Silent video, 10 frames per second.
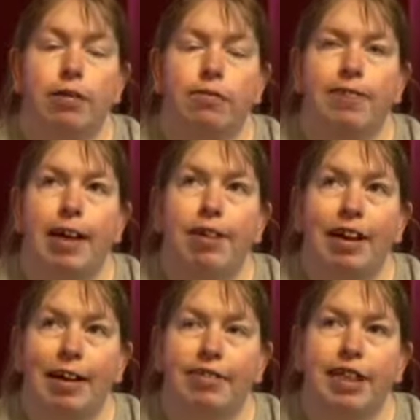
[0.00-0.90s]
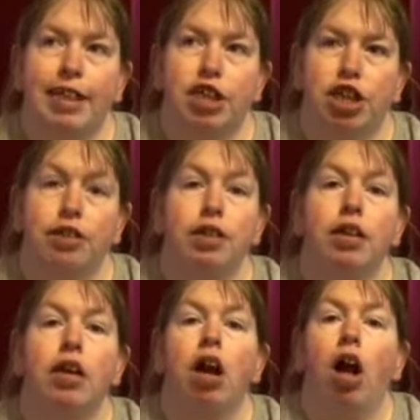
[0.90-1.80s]
variation
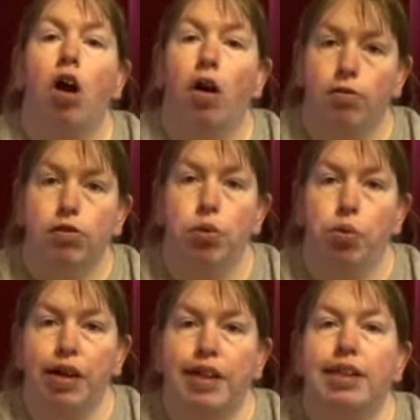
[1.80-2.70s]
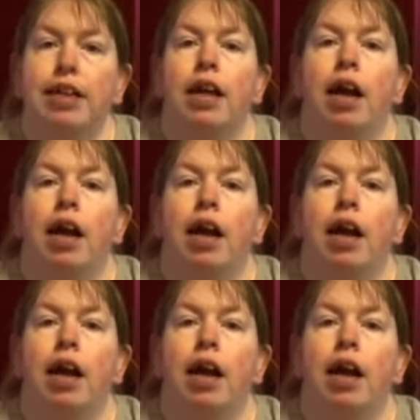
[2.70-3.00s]
of toys.